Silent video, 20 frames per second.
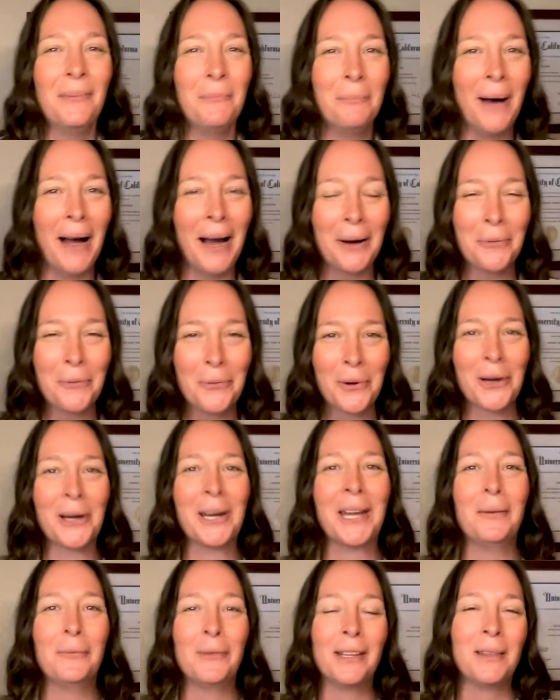By
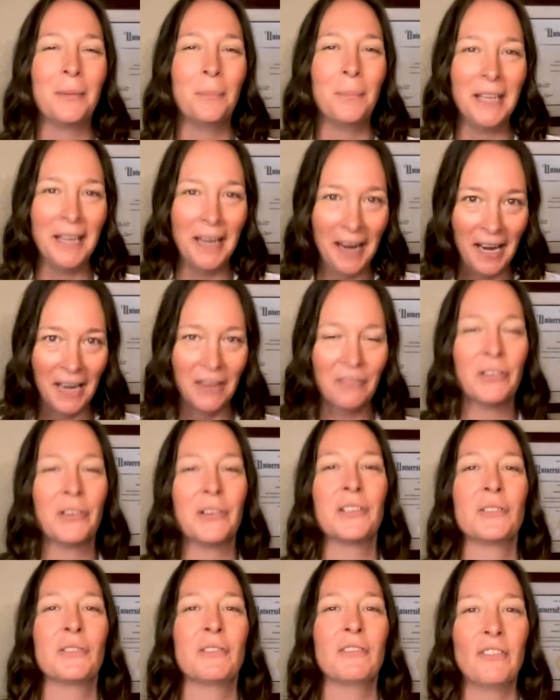working with a
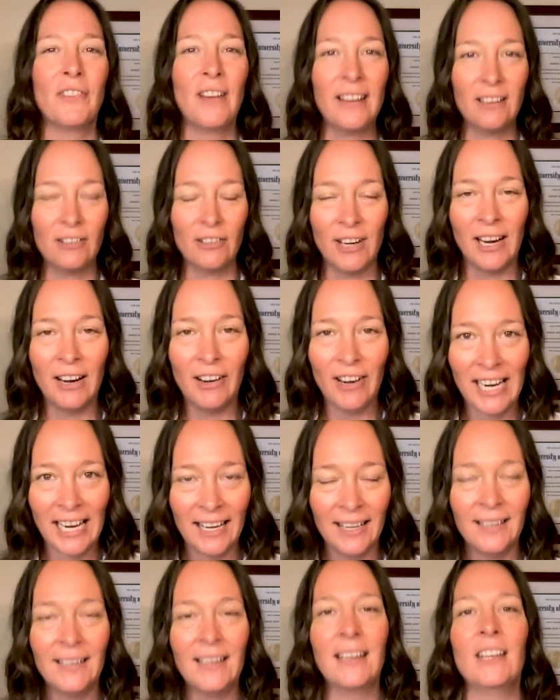behaviorist or
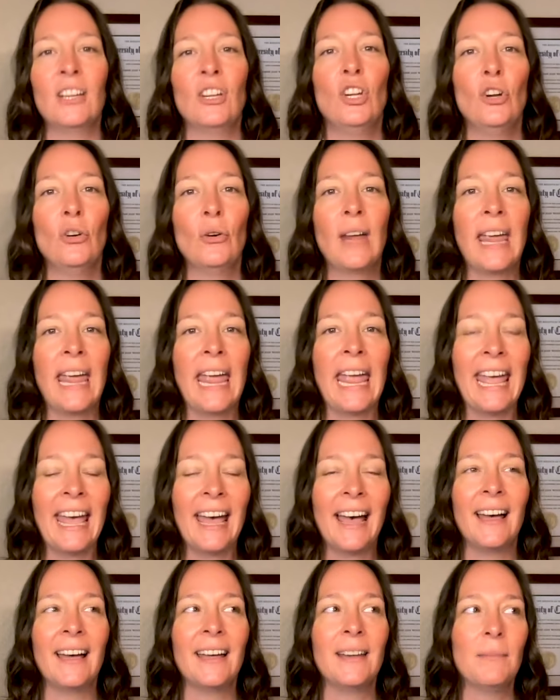veterinarian, you
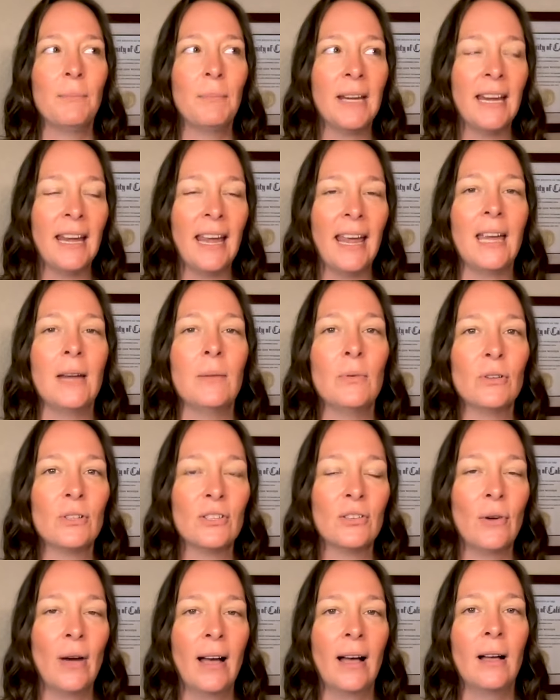can be able
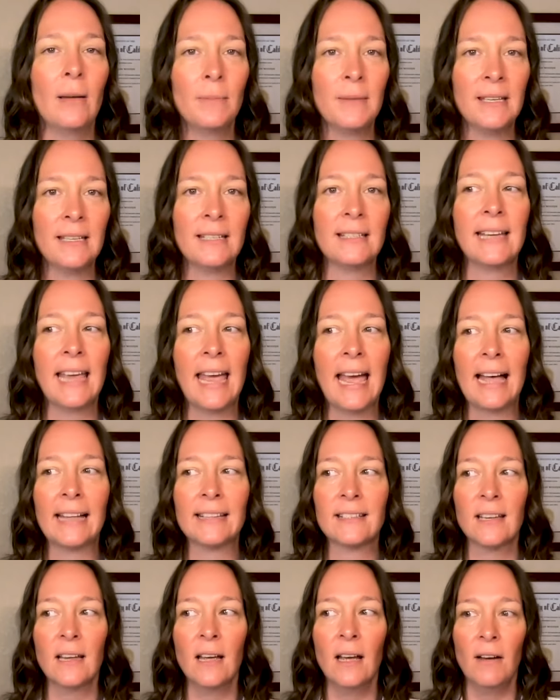to help these
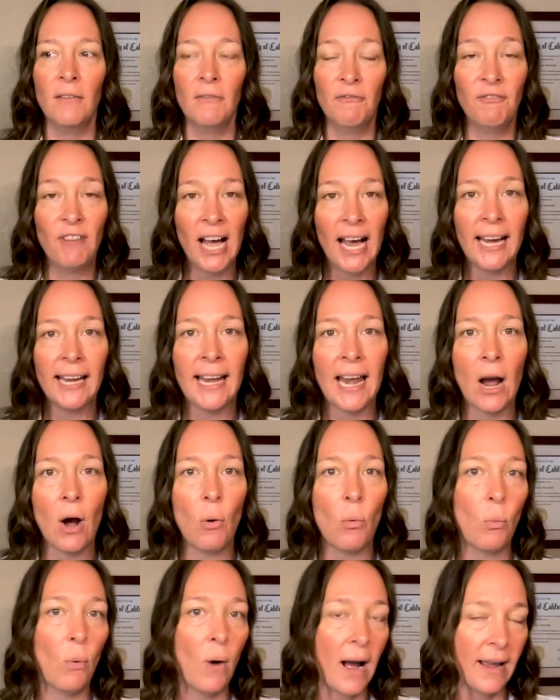cats find
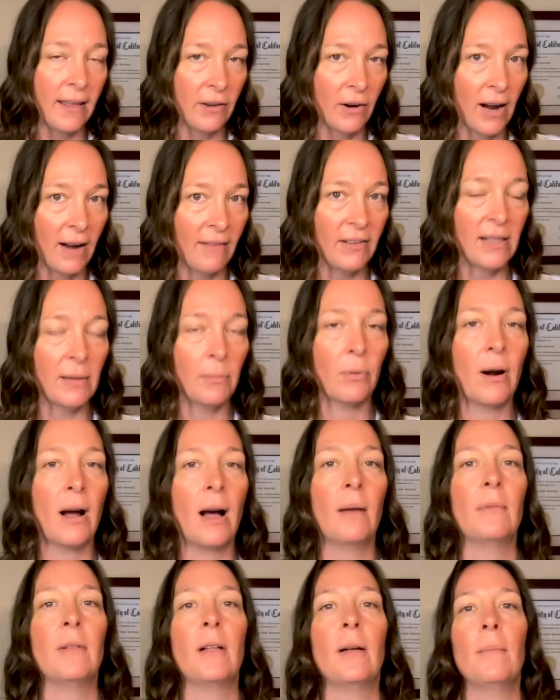out why they're having the
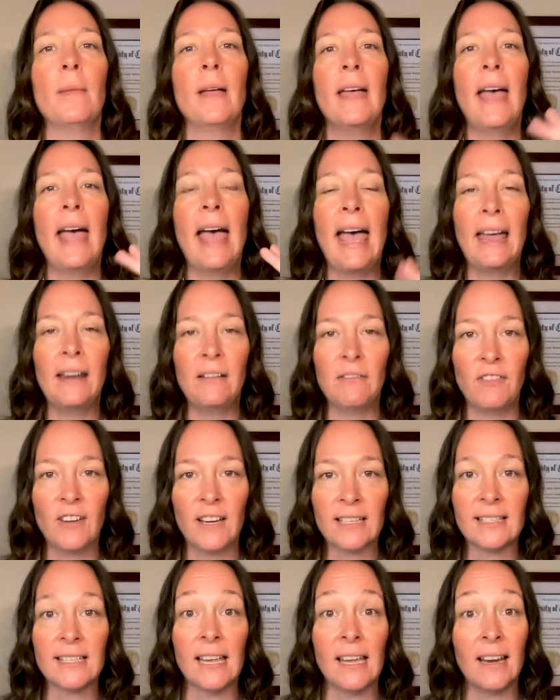problem and
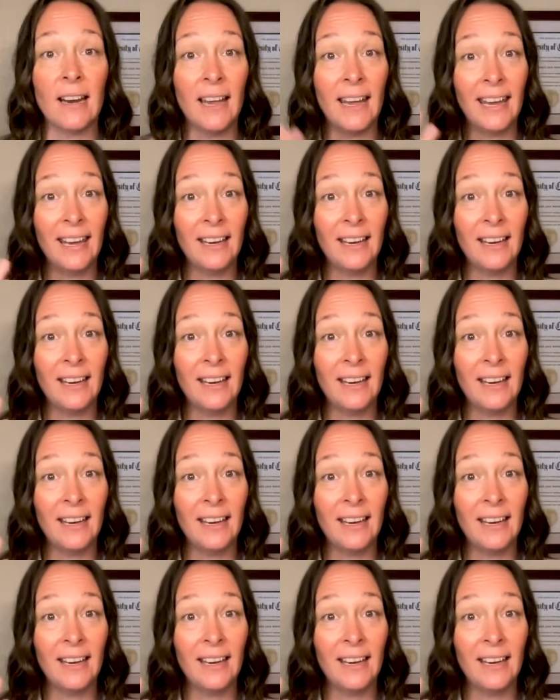fix it.